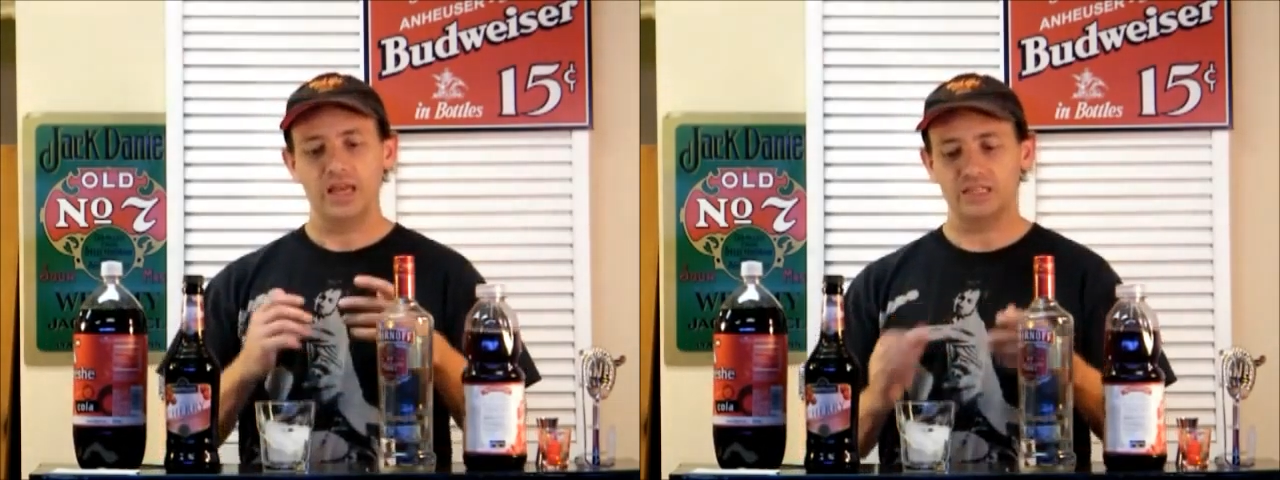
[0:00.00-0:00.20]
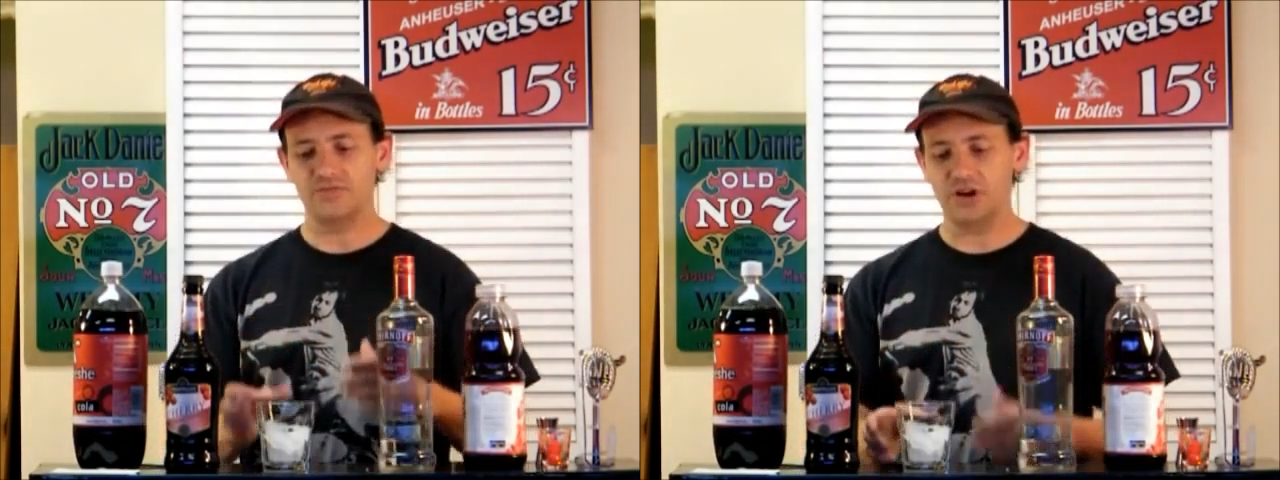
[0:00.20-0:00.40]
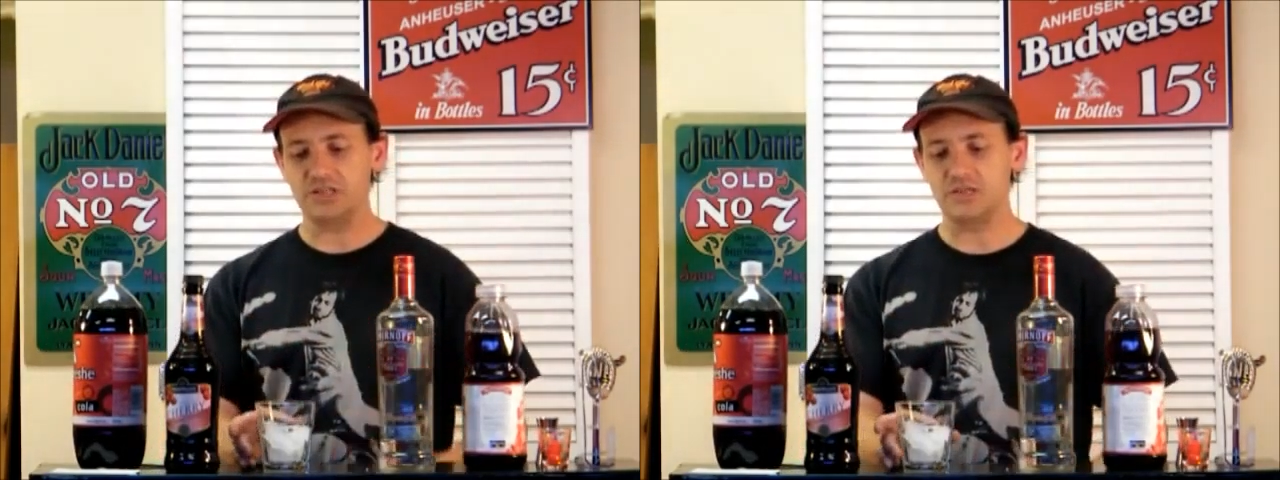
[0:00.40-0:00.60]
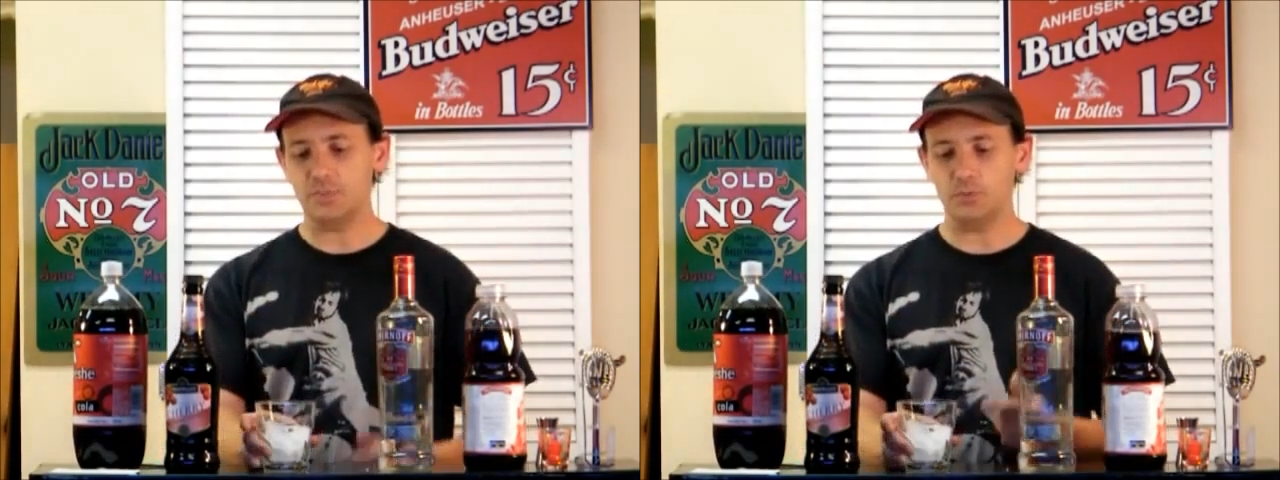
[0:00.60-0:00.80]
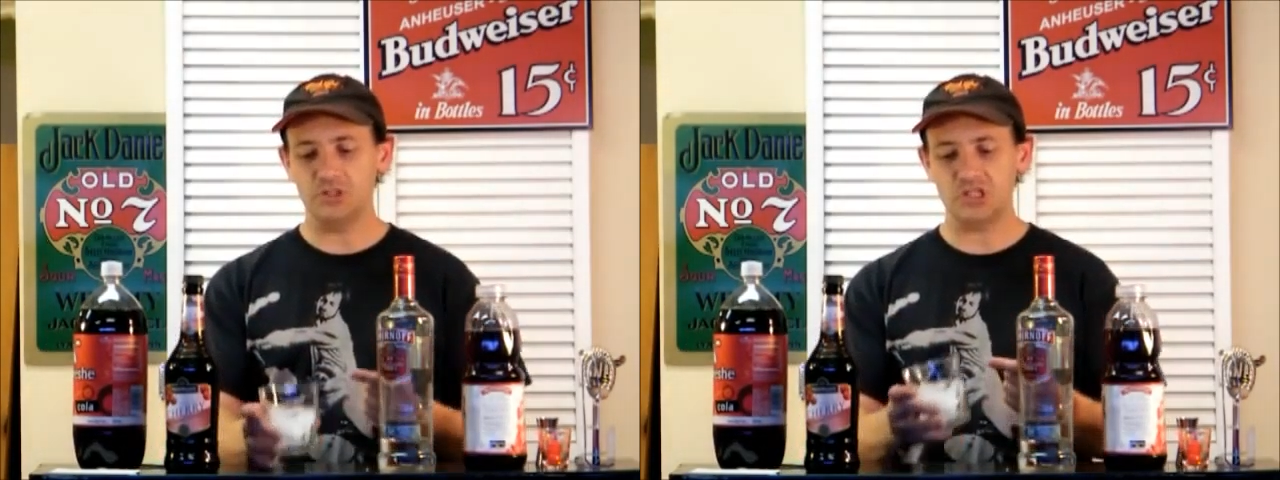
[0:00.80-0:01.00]
It's very
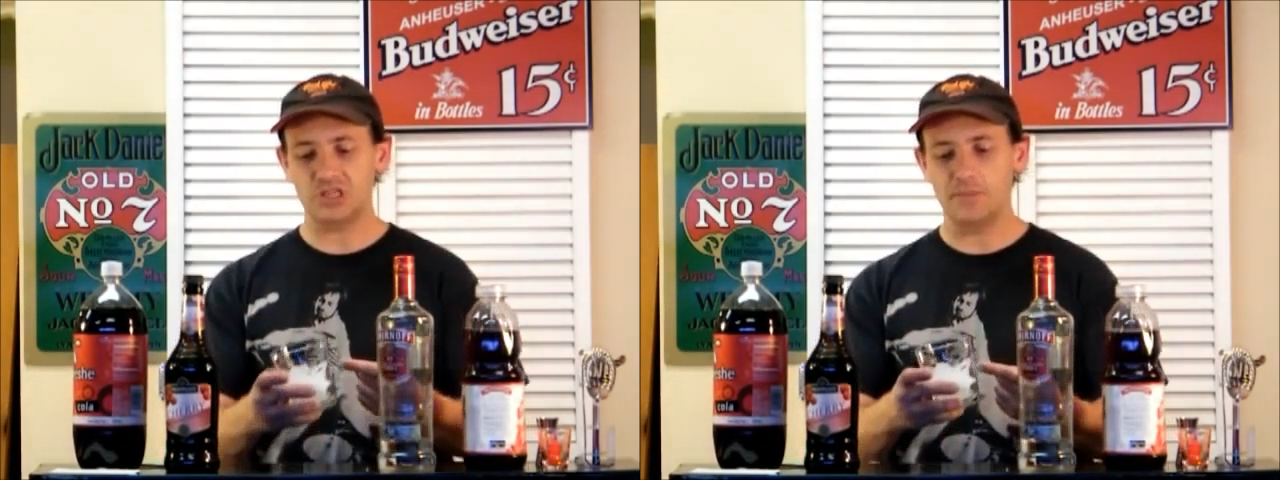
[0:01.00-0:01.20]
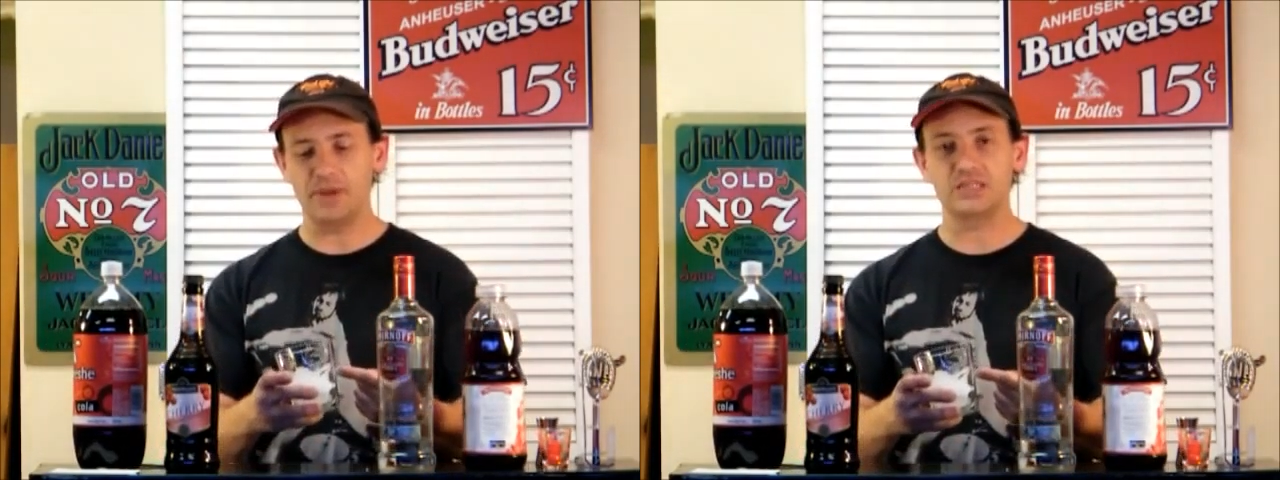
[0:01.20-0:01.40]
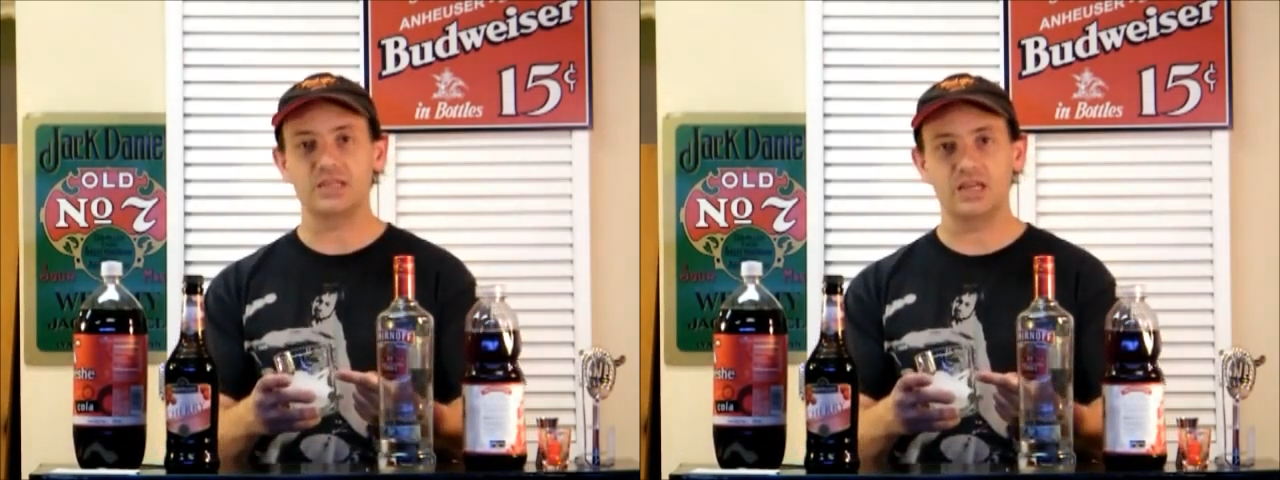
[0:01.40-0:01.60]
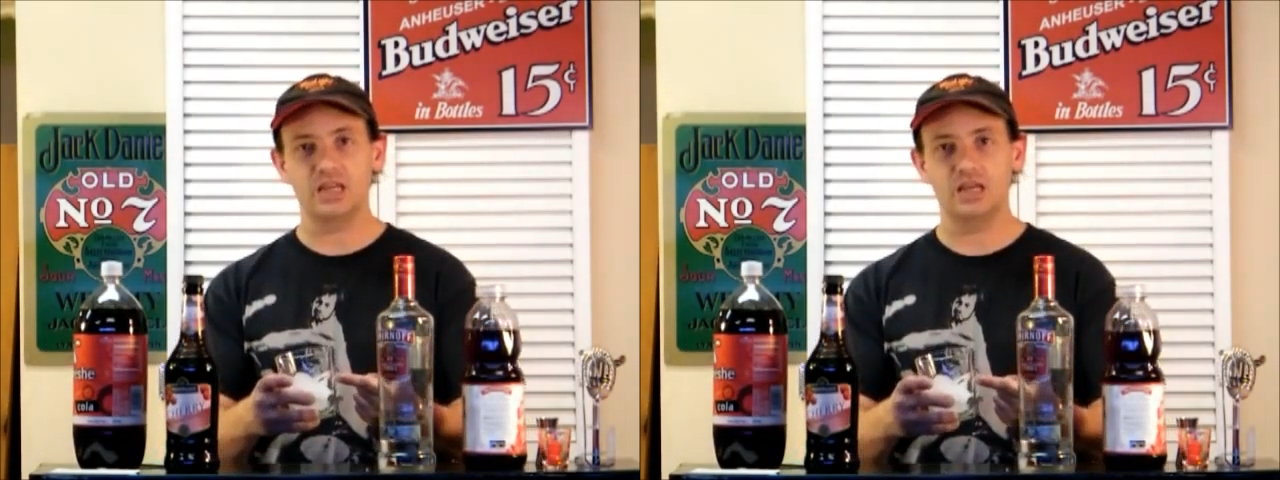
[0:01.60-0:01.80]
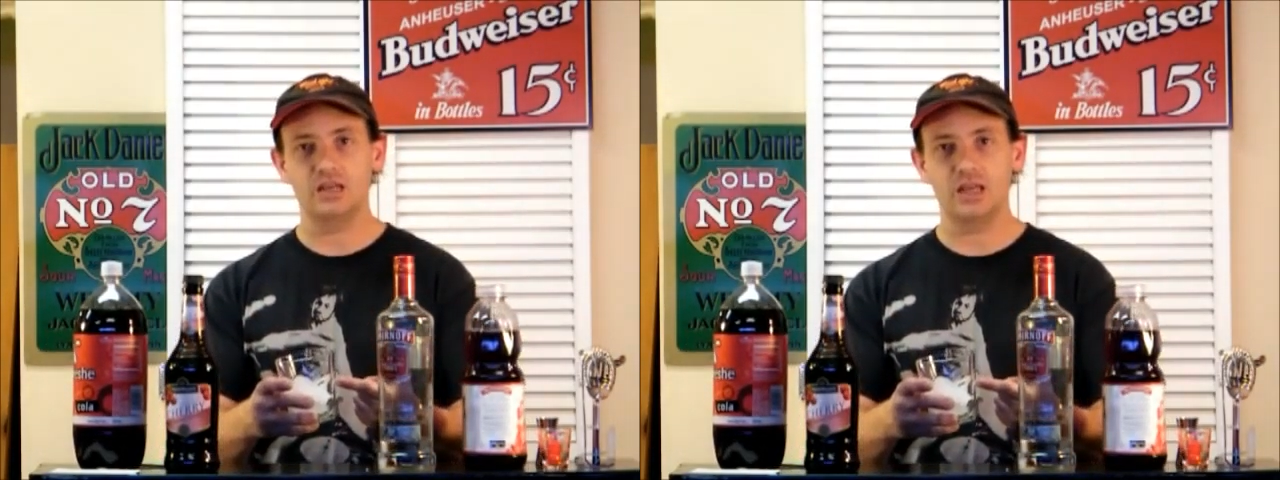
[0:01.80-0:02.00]
simple. We're just going to mix it
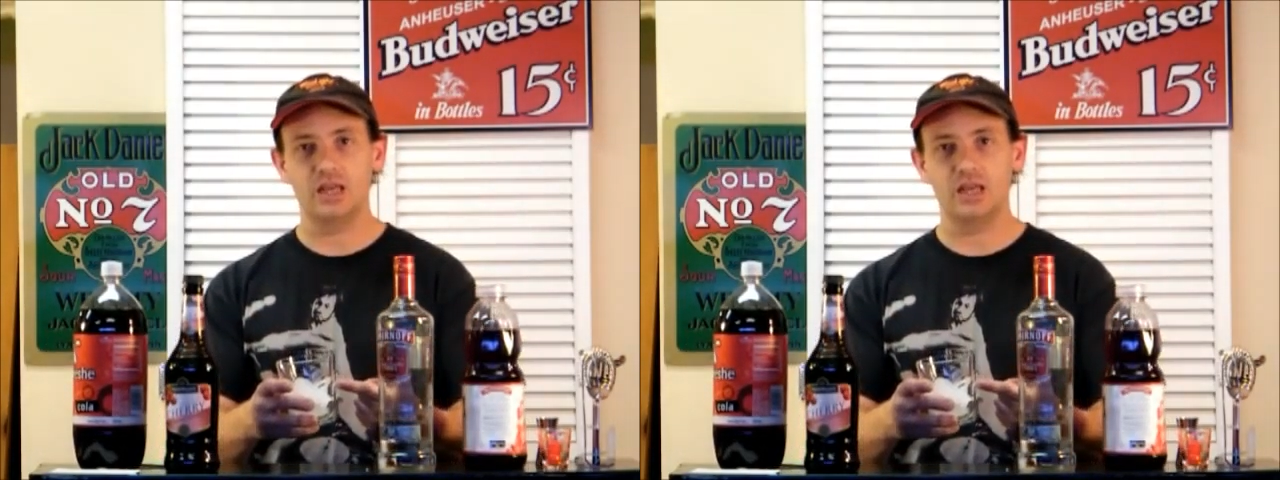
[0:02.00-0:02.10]
in